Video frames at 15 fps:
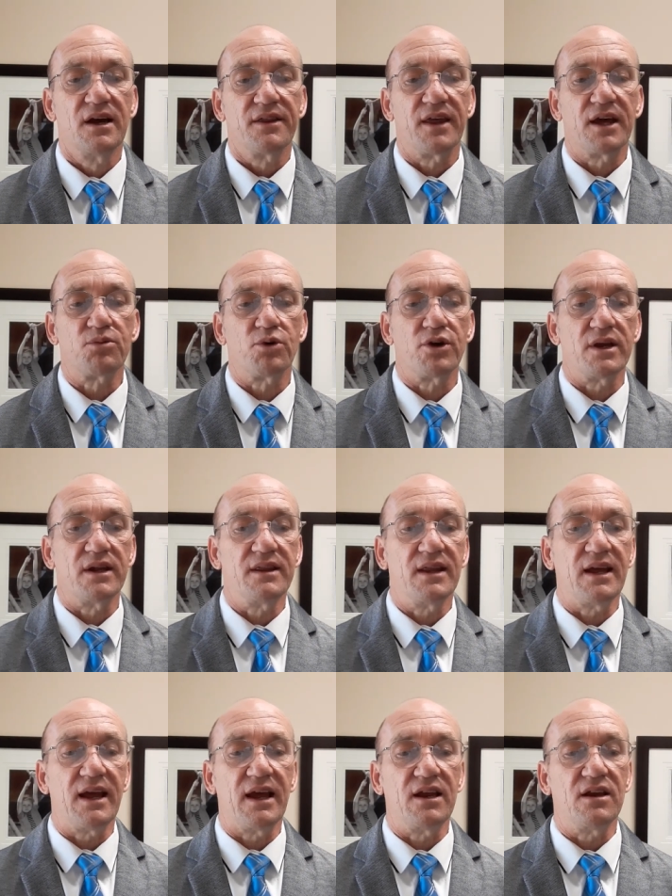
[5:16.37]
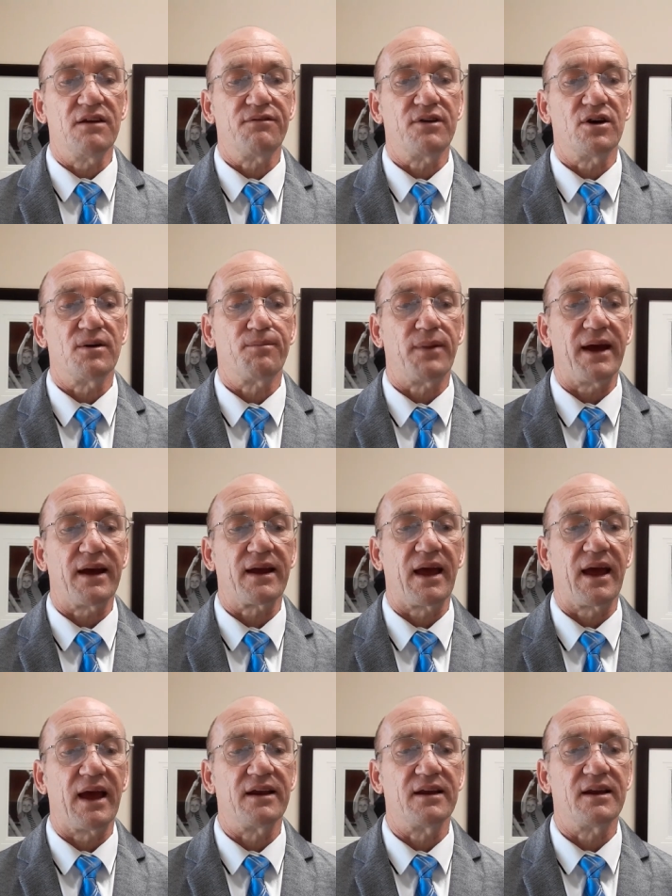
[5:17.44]
that were in the end of year pack
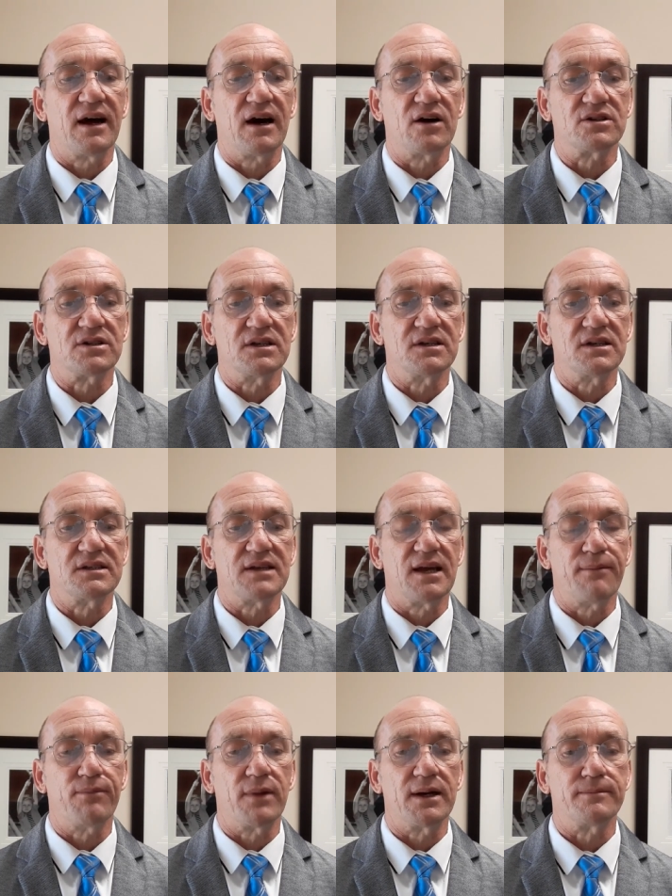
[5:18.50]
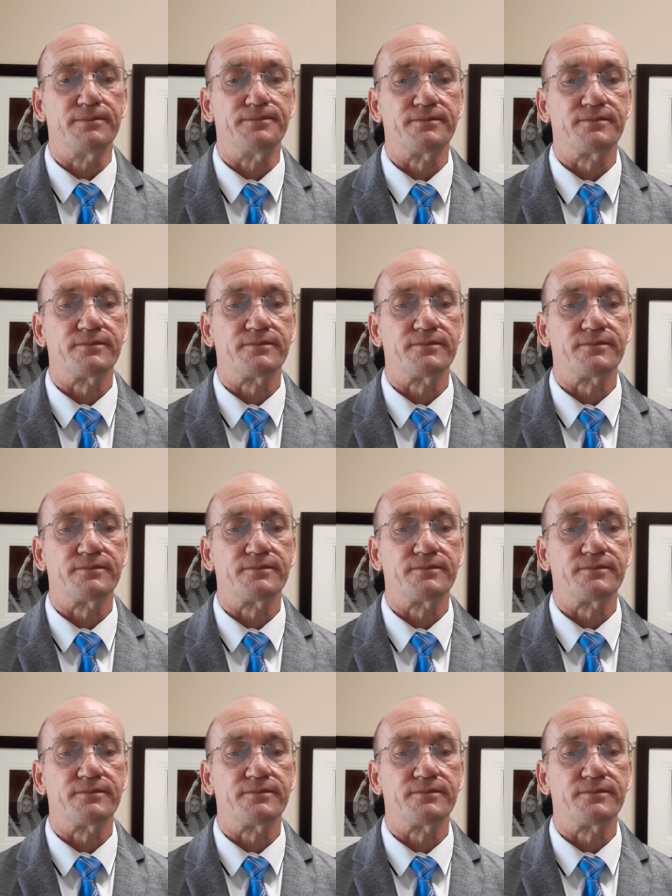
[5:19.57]
handed out in December.